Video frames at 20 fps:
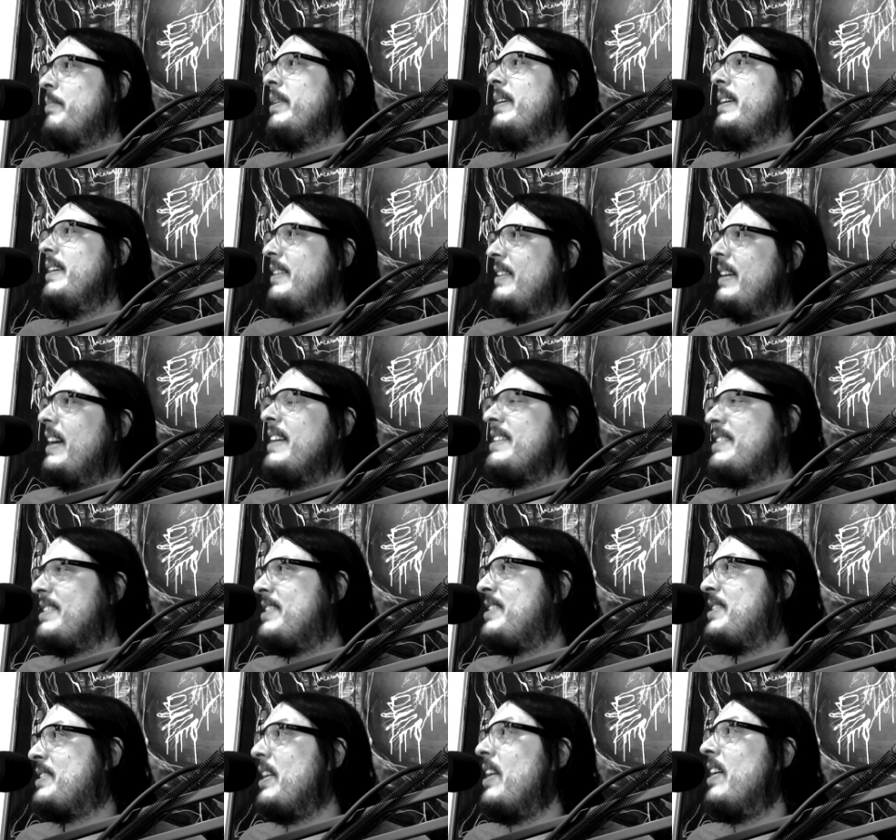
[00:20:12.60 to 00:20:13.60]
But yeah, it's a
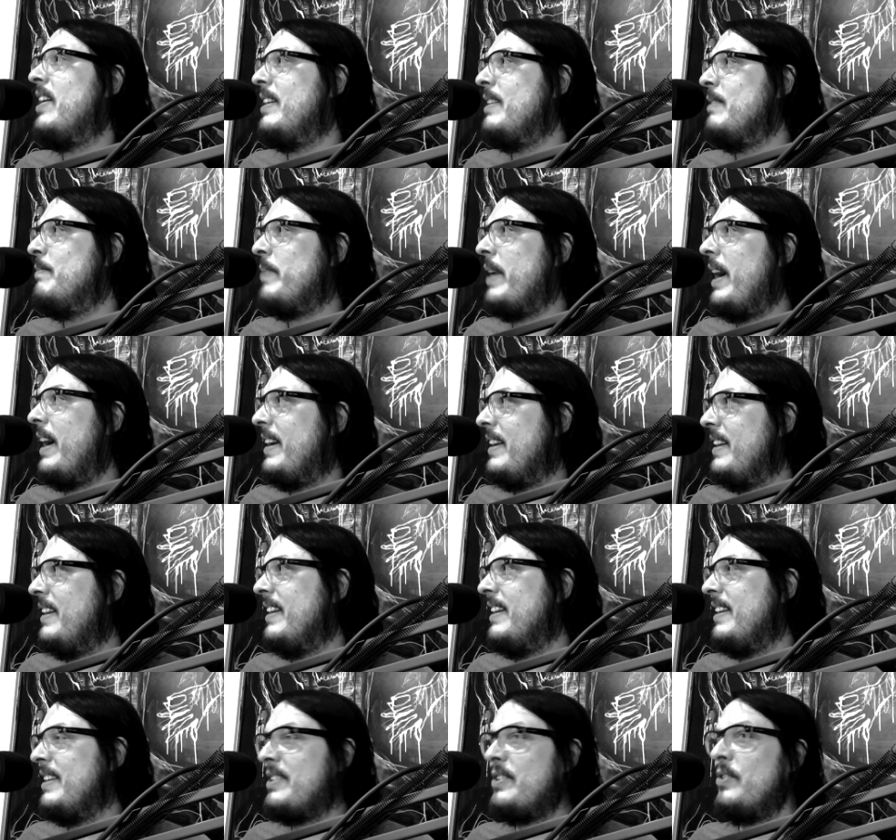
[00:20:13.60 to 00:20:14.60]
style about it, isn't it?
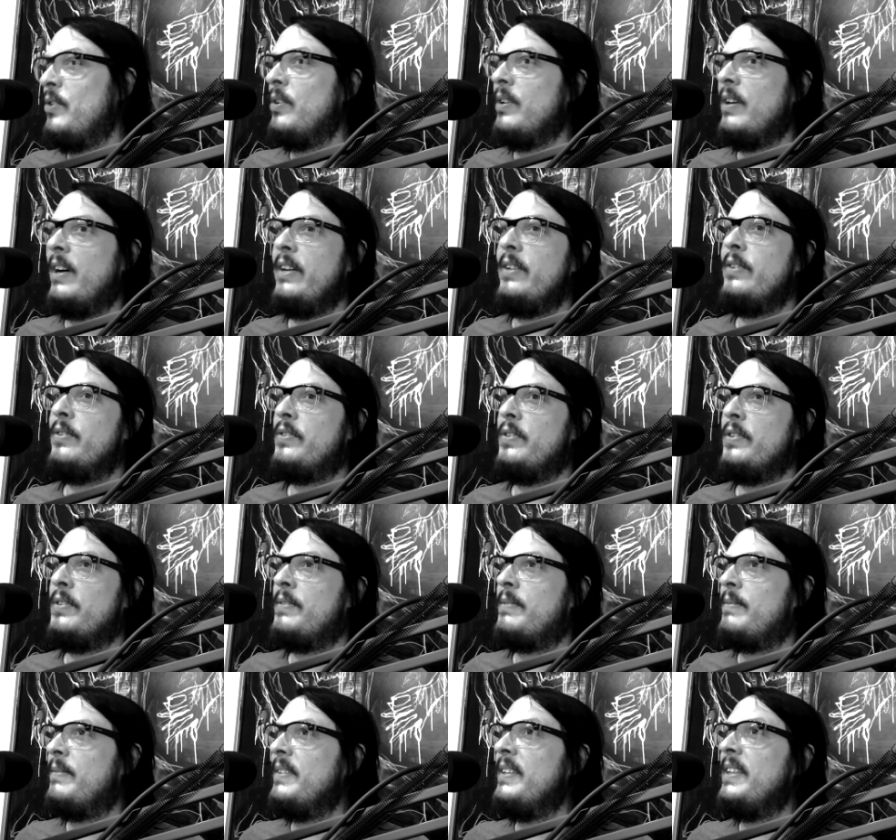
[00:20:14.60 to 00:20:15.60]
It's not like you've
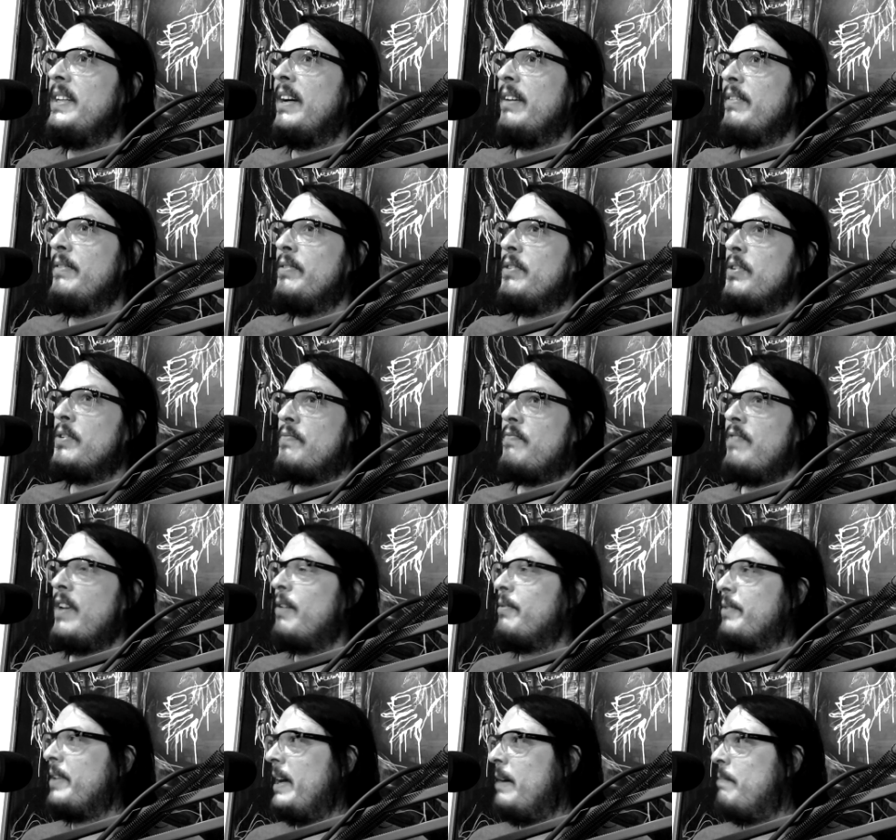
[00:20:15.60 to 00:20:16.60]
just
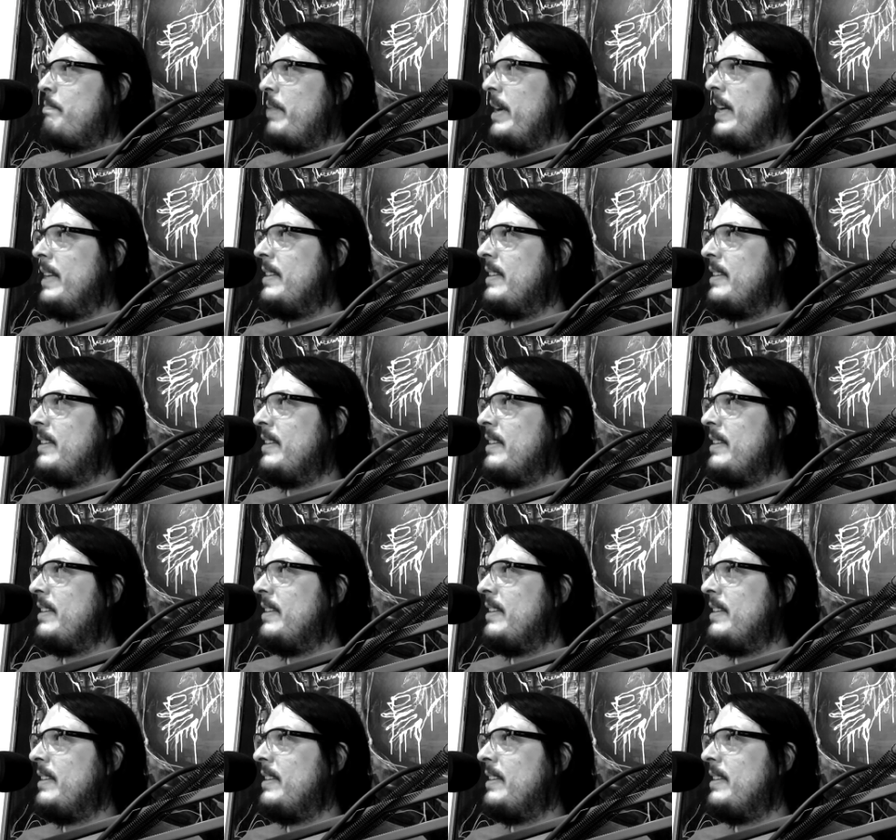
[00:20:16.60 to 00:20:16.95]
rolled out of bed.